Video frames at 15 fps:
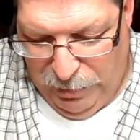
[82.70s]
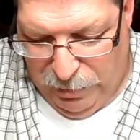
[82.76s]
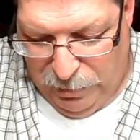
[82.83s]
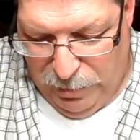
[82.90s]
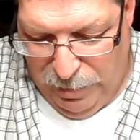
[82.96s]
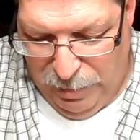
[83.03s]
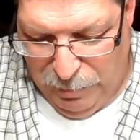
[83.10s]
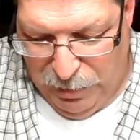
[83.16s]

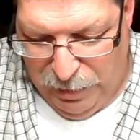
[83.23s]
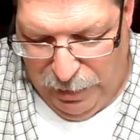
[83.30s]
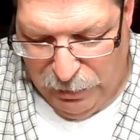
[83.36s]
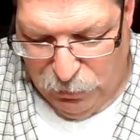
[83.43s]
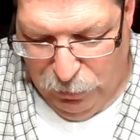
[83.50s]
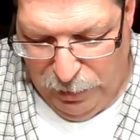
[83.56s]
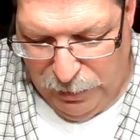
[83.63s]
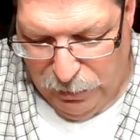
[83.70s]
About the time
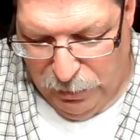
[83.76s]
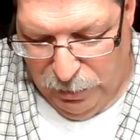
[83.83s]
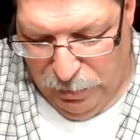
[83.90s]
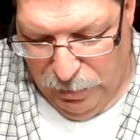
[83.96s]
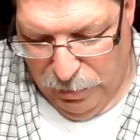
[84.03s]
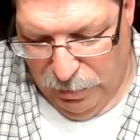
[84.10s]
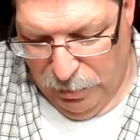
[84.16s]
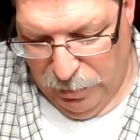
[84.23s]
that I tried
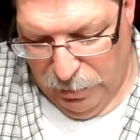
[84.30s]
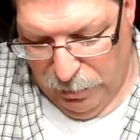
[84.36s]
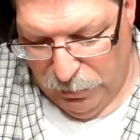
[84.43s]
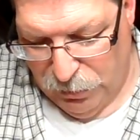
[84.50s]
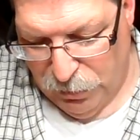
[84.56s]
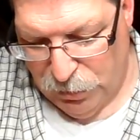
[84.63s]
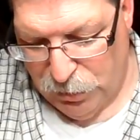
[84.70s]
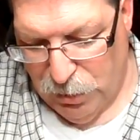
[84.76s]

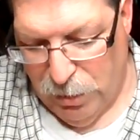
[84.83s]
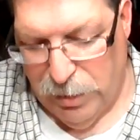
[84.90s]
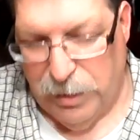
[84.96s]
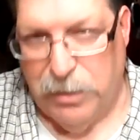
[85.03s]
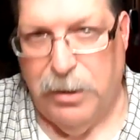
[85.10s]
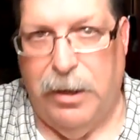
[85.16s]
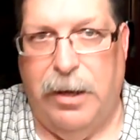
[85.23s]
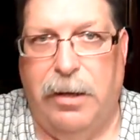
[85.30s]
to
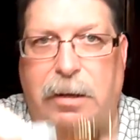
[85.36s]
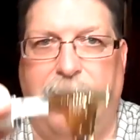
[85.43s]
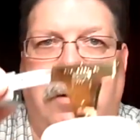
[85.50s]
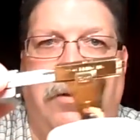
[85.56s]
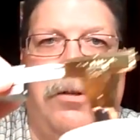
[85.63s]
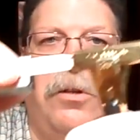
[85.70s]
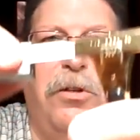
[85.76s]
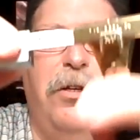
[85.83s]
start it
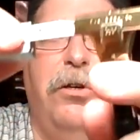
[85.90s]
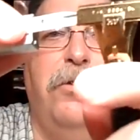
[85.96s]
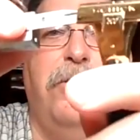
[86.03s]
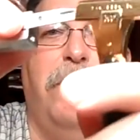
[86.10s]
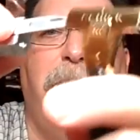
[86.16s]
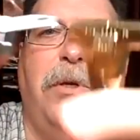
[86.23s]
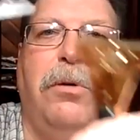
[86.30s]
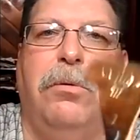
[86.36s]
and to
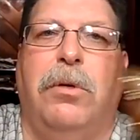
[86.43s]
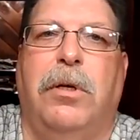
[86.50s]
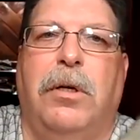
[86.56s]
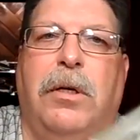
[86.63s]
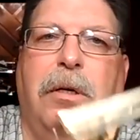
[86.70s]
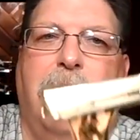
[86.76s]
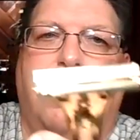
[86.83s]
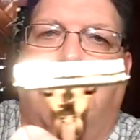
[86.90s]
use them,
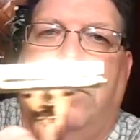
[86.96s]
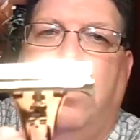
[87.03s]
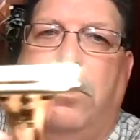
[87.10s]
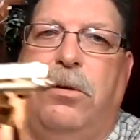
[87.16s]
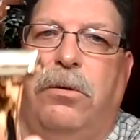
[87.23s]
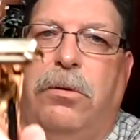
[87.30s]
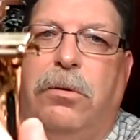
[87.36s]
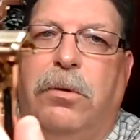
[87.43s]

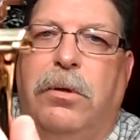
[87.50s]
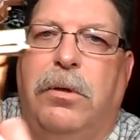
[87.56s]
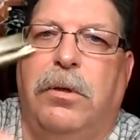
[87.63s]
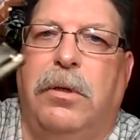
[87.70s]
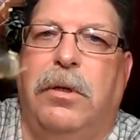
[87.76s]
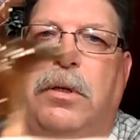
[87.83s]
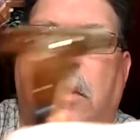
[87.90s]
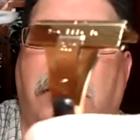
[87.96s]
you
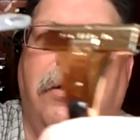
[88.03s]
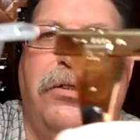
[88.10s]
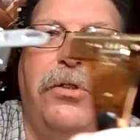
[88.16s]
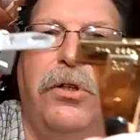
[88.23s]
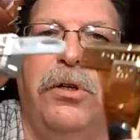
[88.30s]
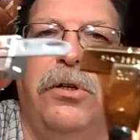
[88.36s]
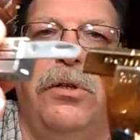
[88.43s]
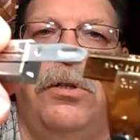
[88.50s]

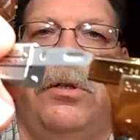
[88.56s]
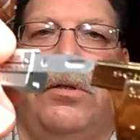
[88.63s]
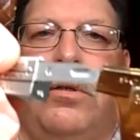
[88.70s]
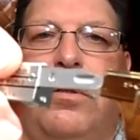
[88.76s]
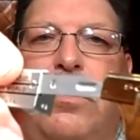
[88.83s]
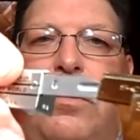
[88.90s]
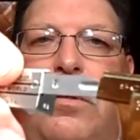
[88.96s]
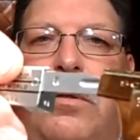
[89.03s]

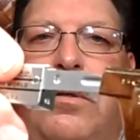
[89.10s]
insert